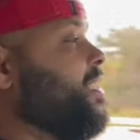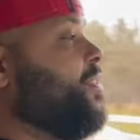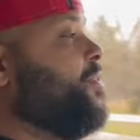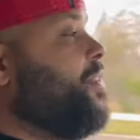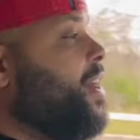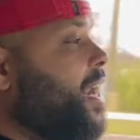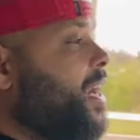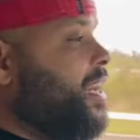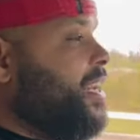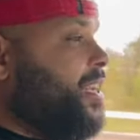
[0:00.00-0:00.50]
You
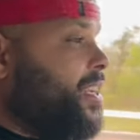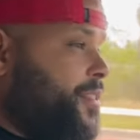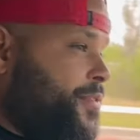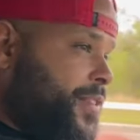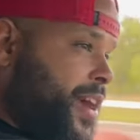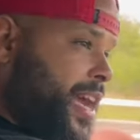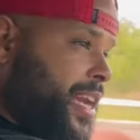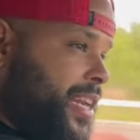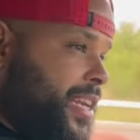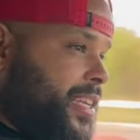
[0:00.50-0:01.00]
ready? You
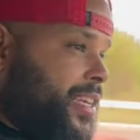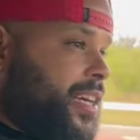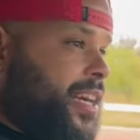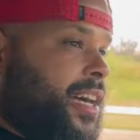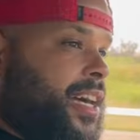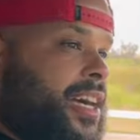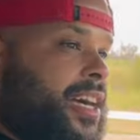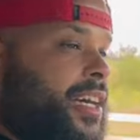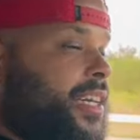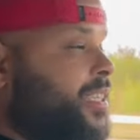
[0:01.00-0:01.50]
ready to
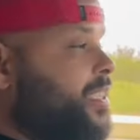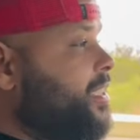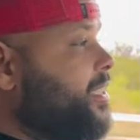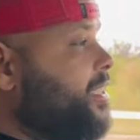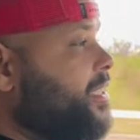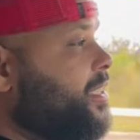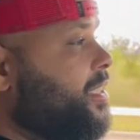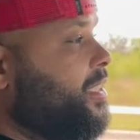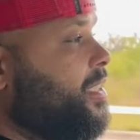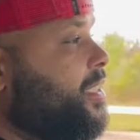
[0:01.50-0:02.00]
uh?
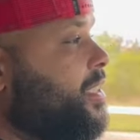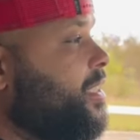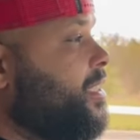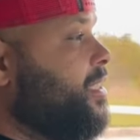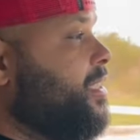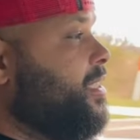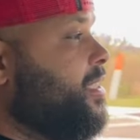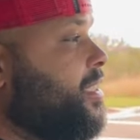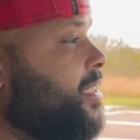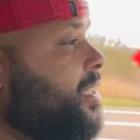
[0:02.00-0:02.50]

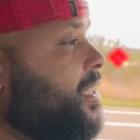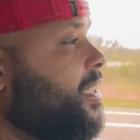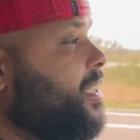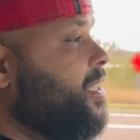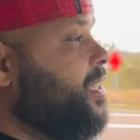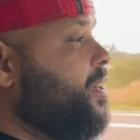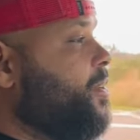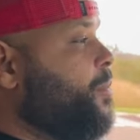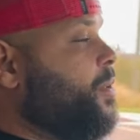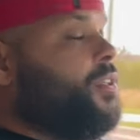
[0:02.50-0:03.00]

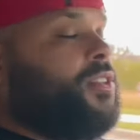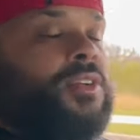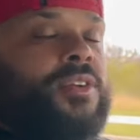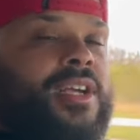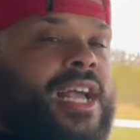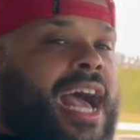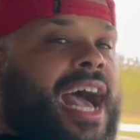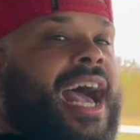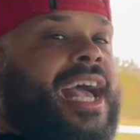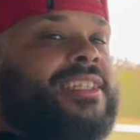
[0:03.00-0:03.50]
No. What you
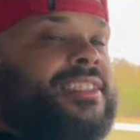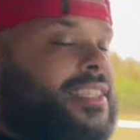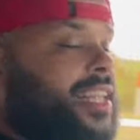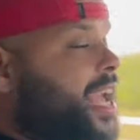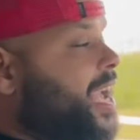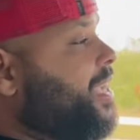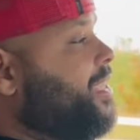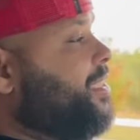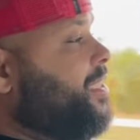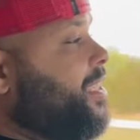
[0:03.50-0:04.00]
guys
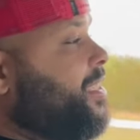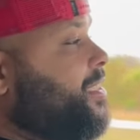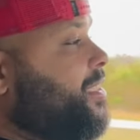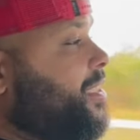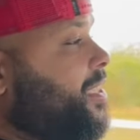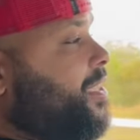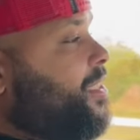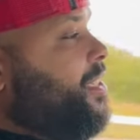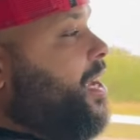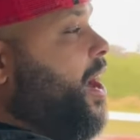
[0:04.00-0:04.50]
think? Should,
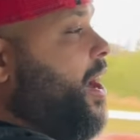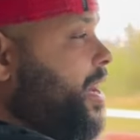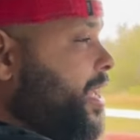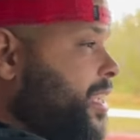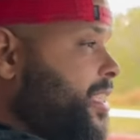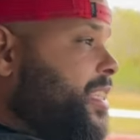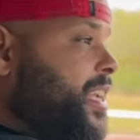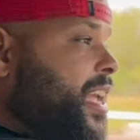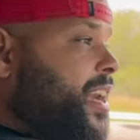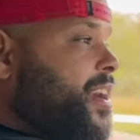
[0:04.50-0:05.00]
should Jody
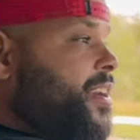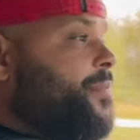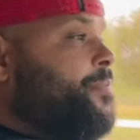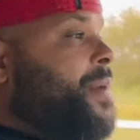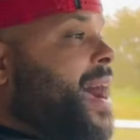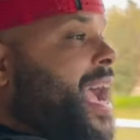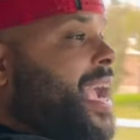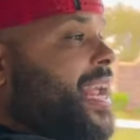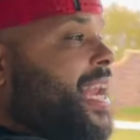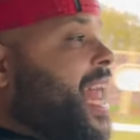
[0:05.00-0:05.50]
get her
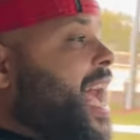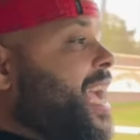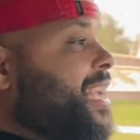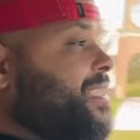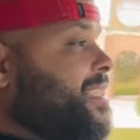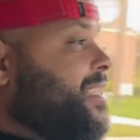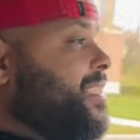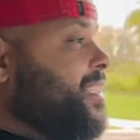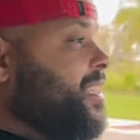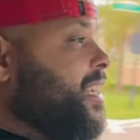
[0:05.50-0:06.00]
bike
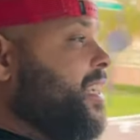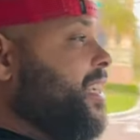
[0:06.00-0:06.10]
license?